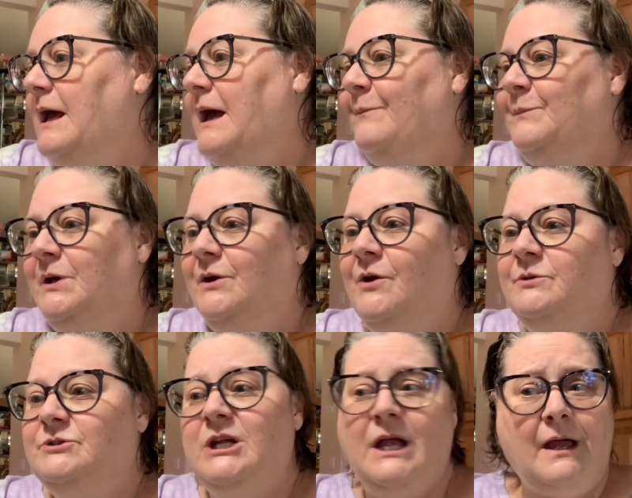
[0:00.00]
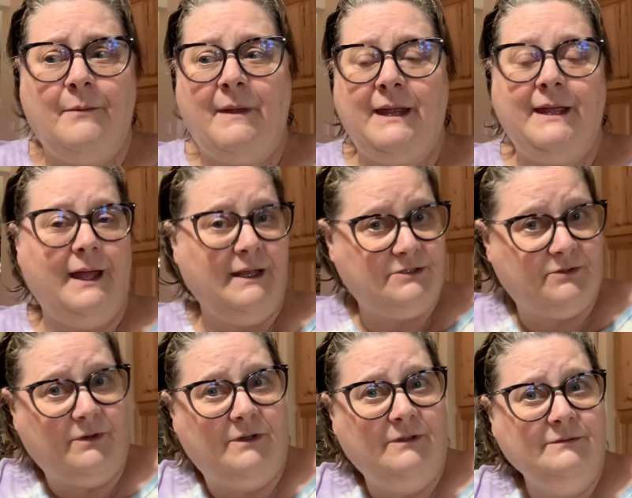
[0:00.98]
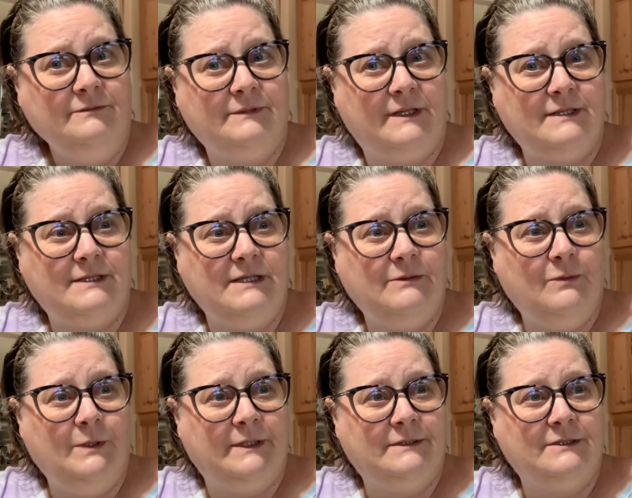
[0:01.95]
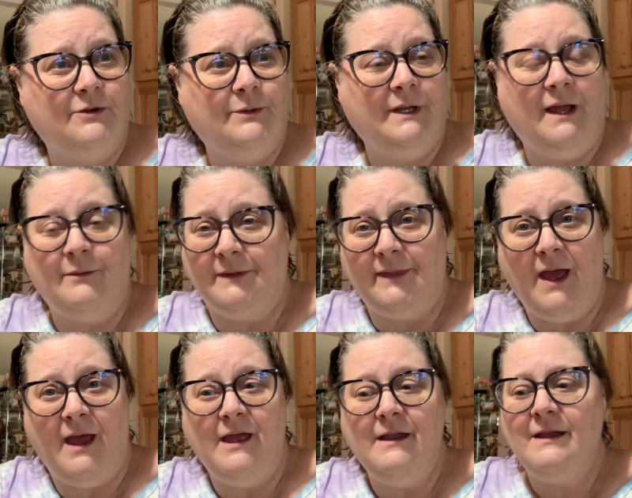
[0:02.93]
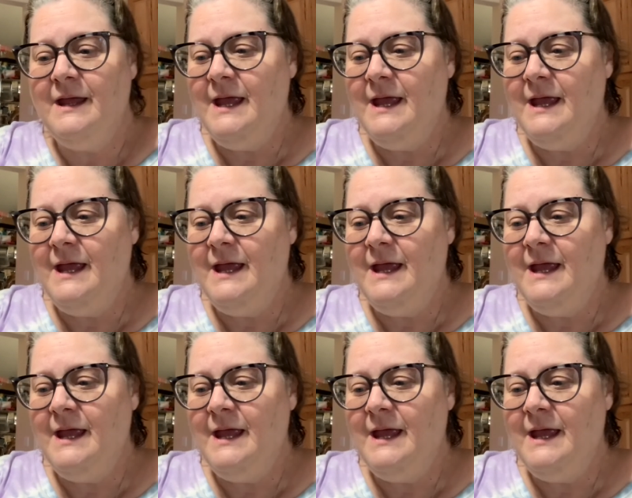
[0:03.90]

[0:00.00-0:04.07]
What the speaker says: I'm gonna go check on my casserole and see what's going on with that.